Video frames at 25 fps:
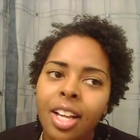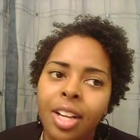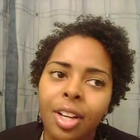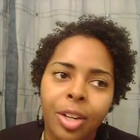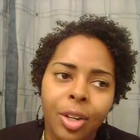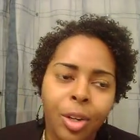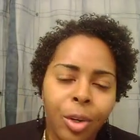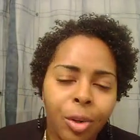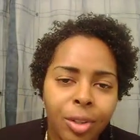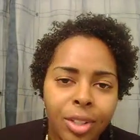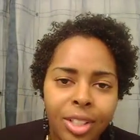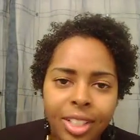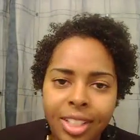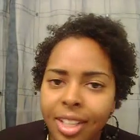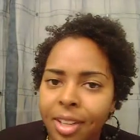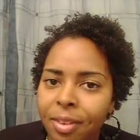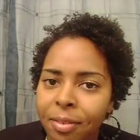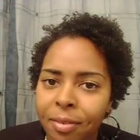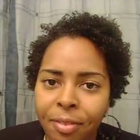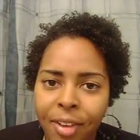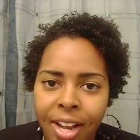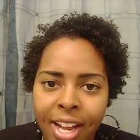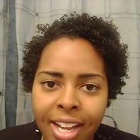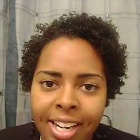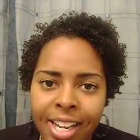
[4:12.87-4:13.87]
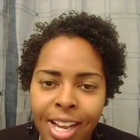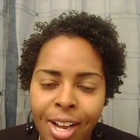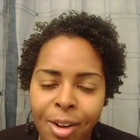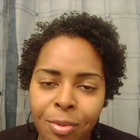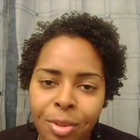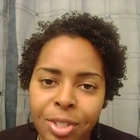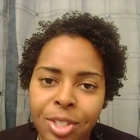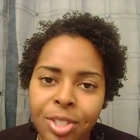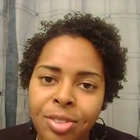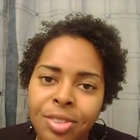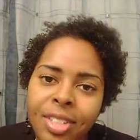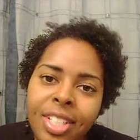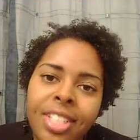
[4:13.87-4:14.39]
Google it, find out
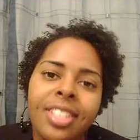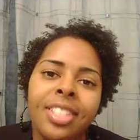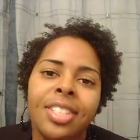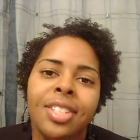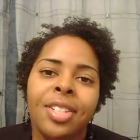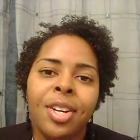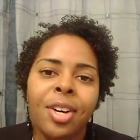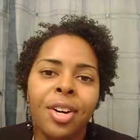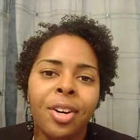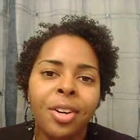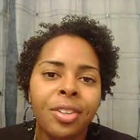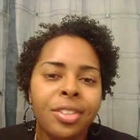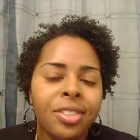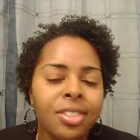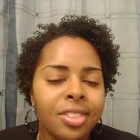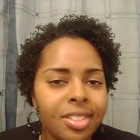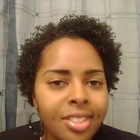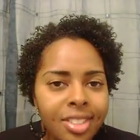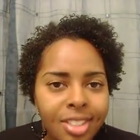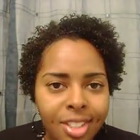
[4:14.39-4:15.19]
what you need to know.